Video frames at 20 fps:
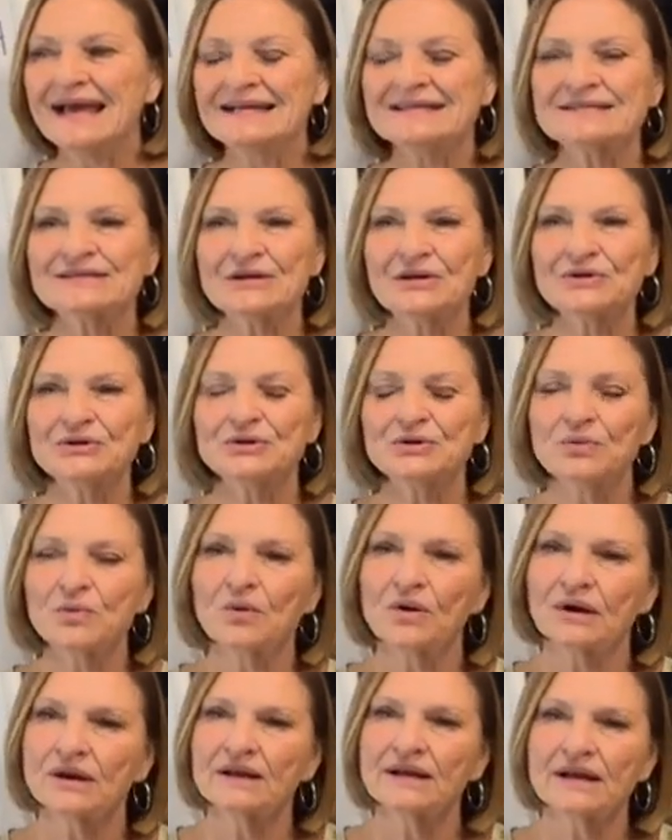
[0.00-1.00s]
and so you
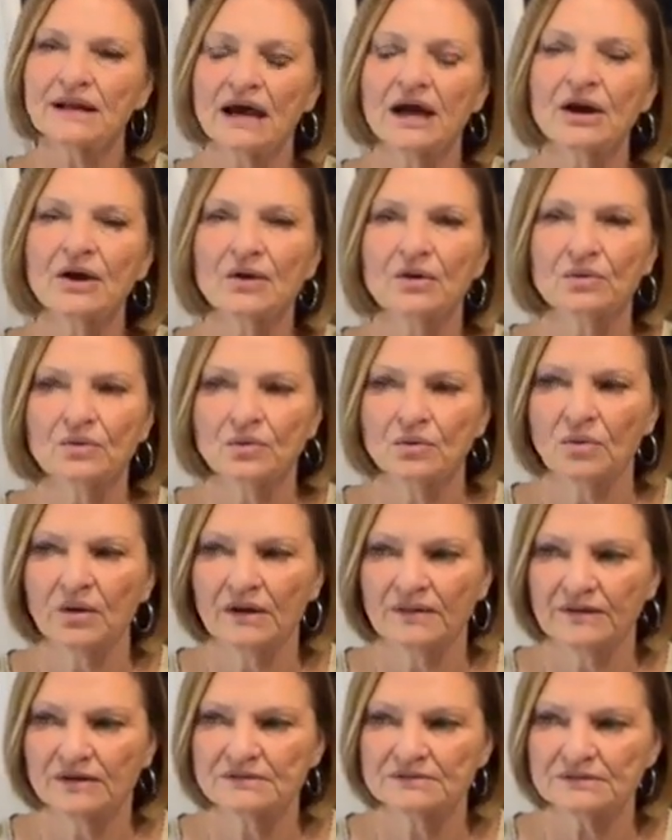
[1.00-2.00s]
want to know
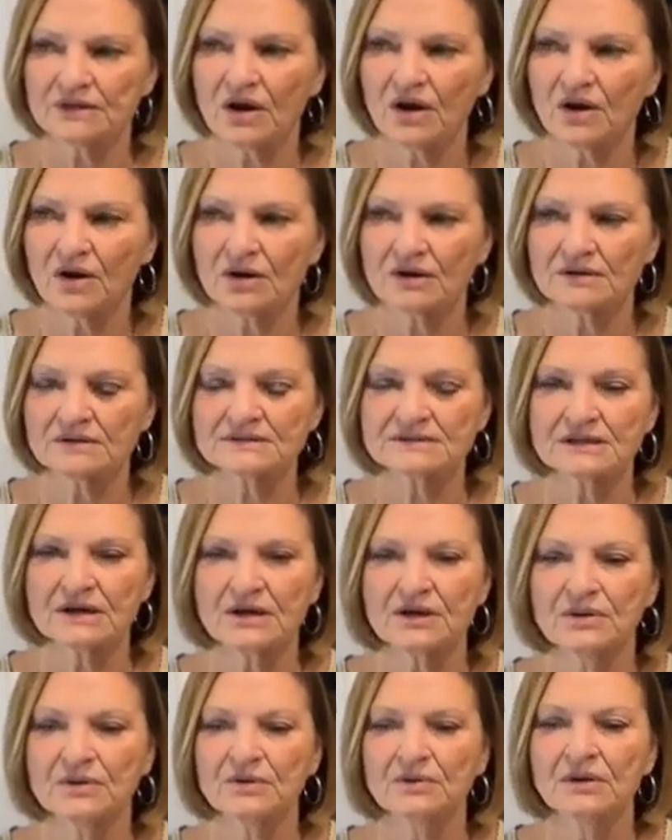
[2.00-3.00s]
what those are.
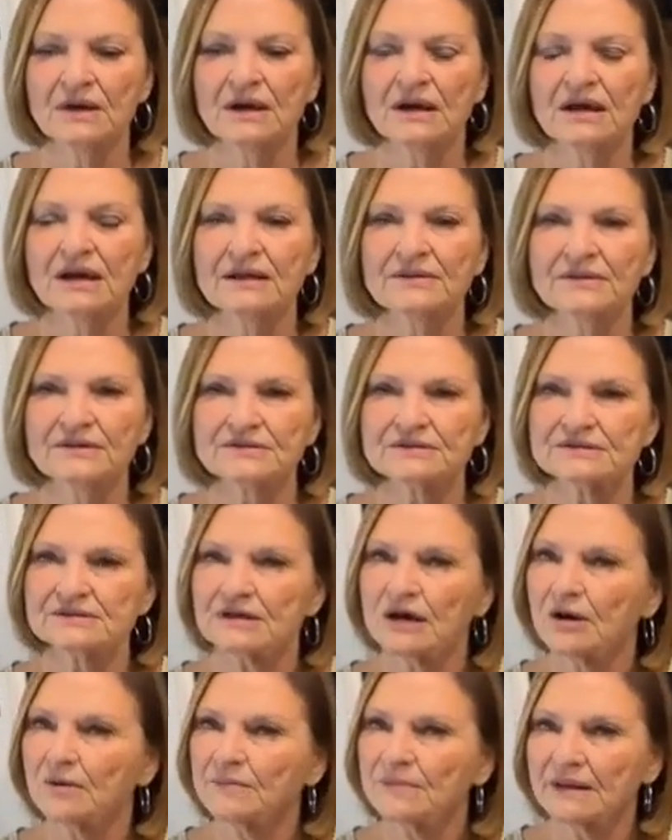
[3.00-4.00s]
So there's
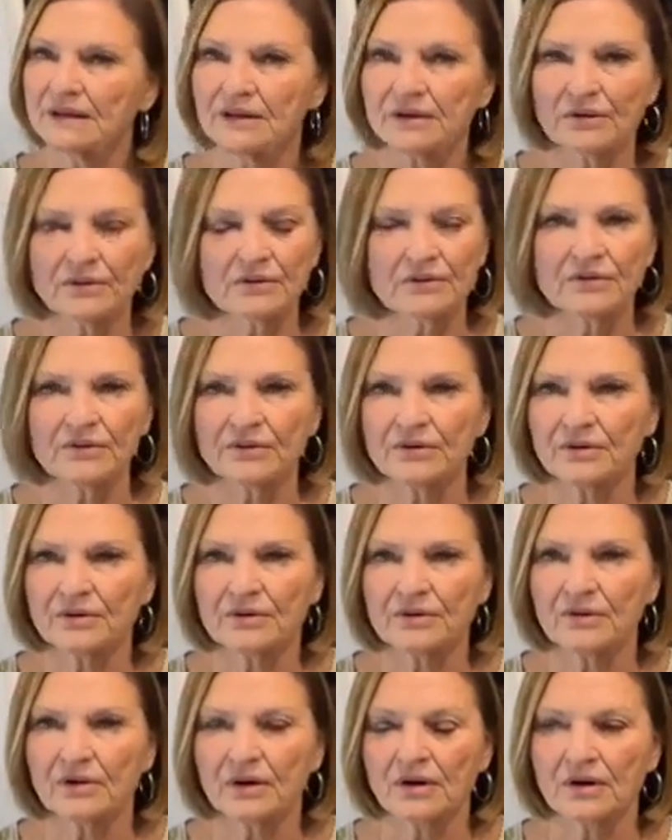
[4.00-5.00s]
some that
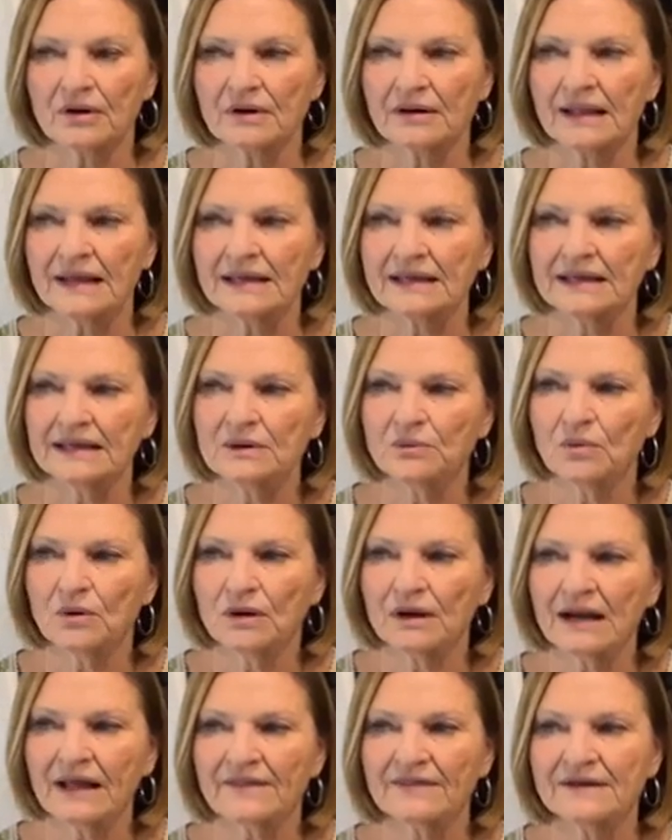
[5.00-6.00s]
are like
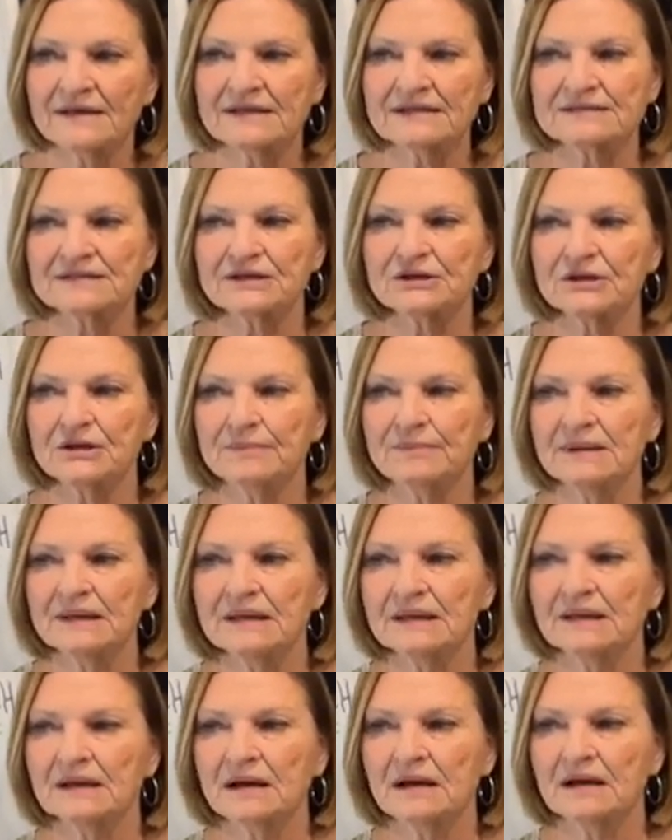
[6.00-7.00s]
E1, I think is going to
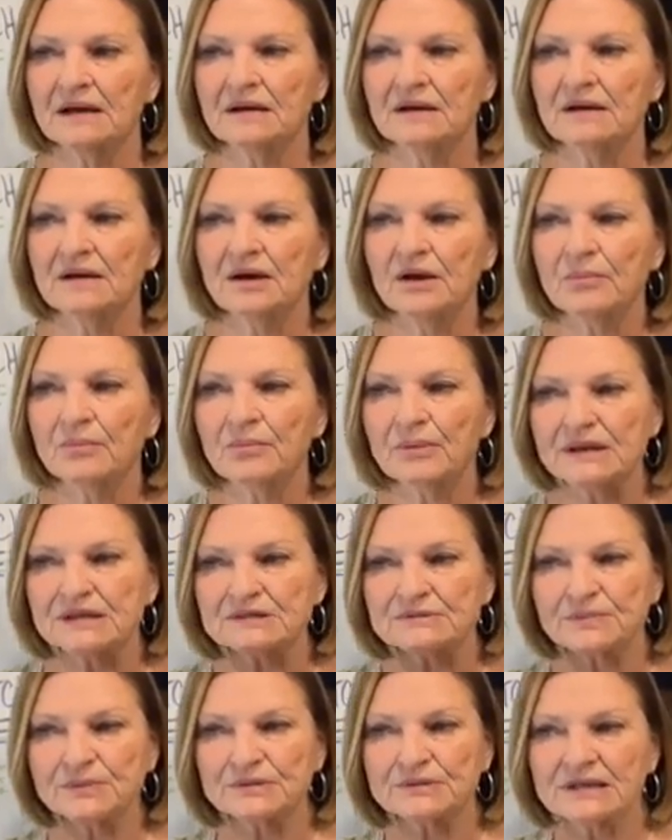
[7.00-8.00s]
be
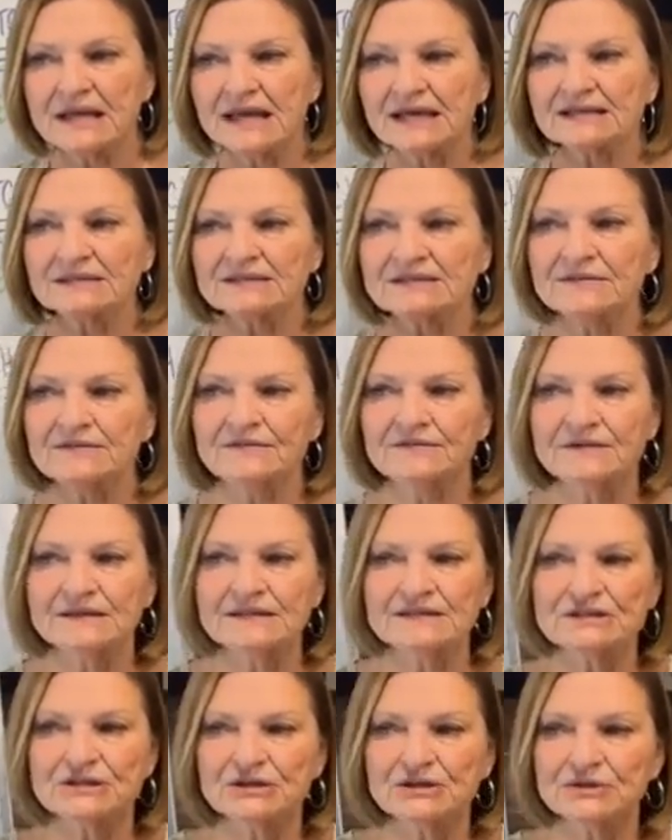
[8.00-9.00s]
breast protective.
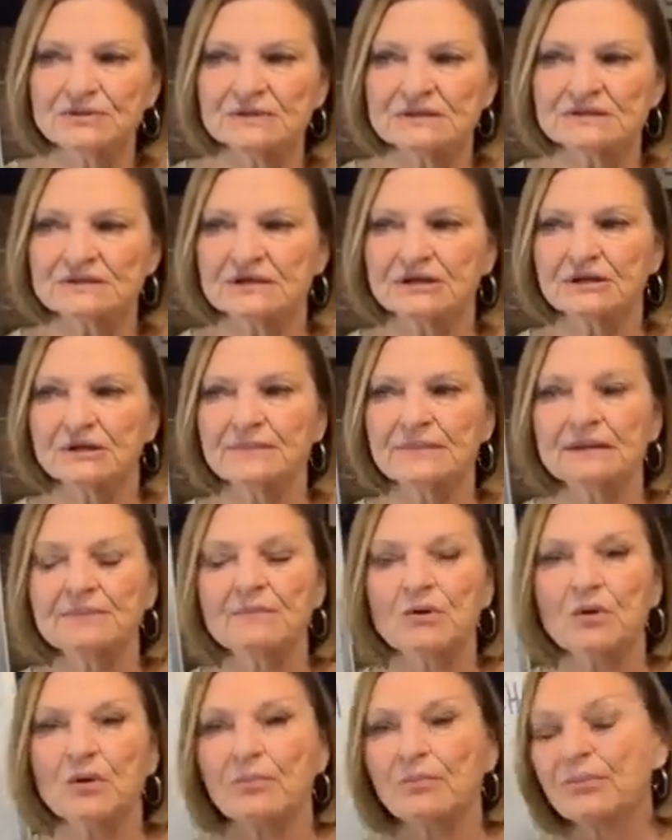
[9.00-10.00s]
E2 is going to be
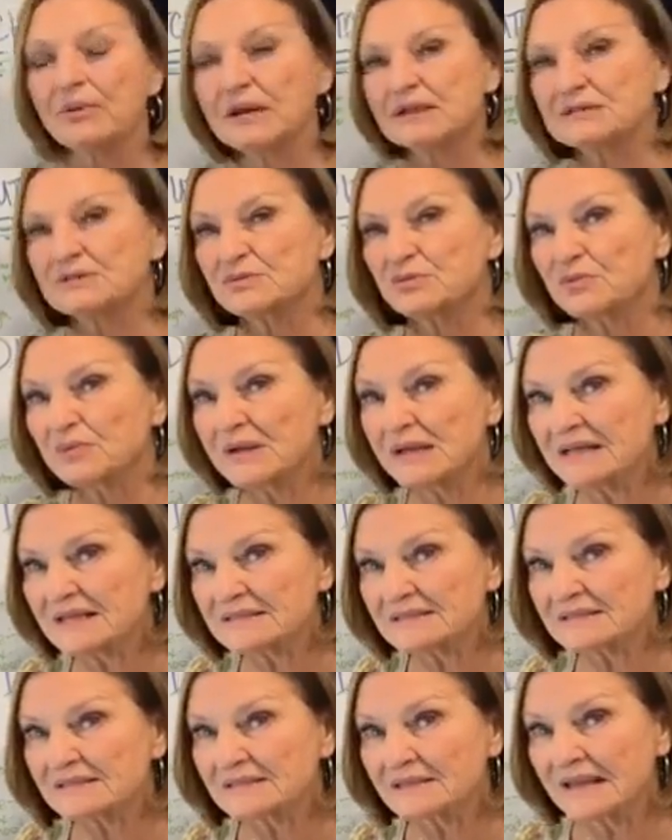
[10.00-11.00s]
more breast
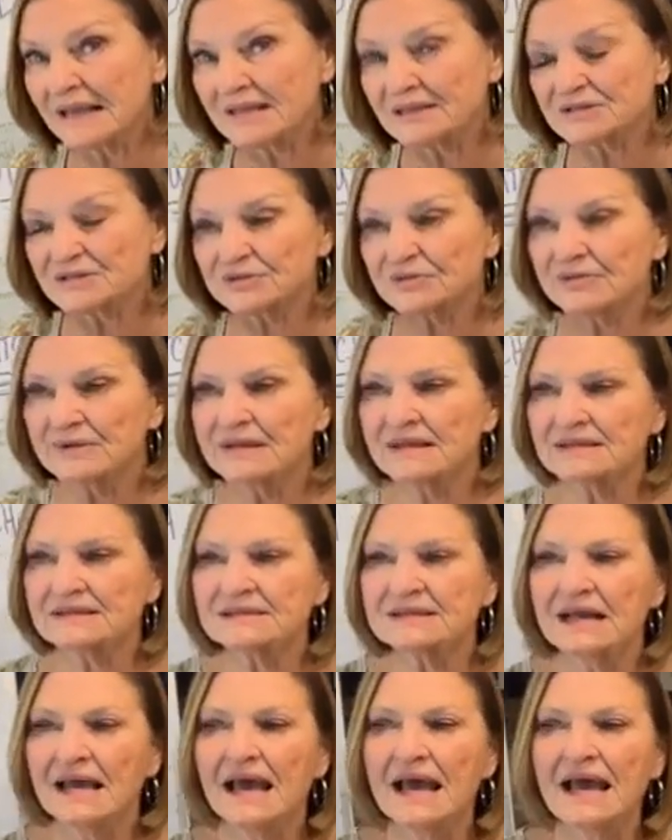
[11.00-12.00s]
risk, cancer
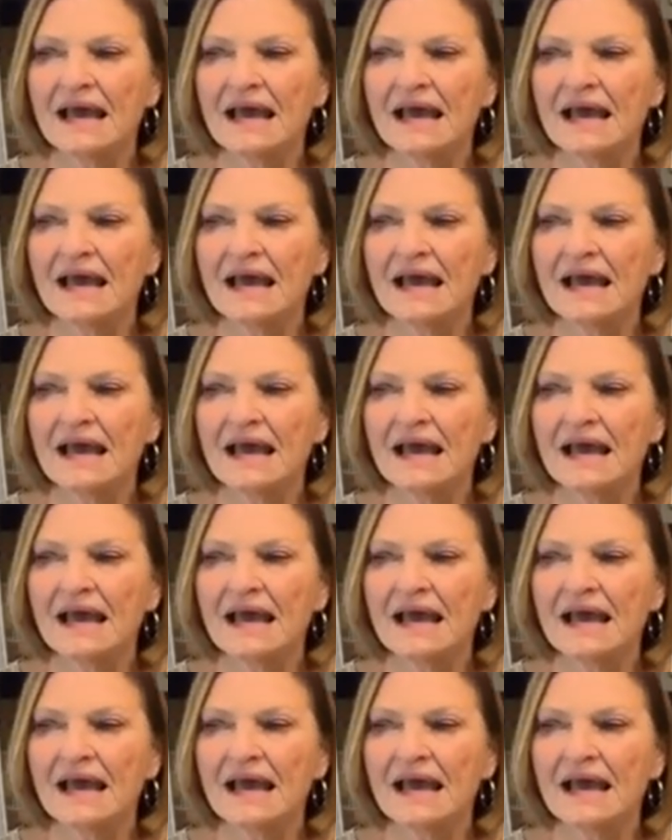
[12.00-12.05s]
risk.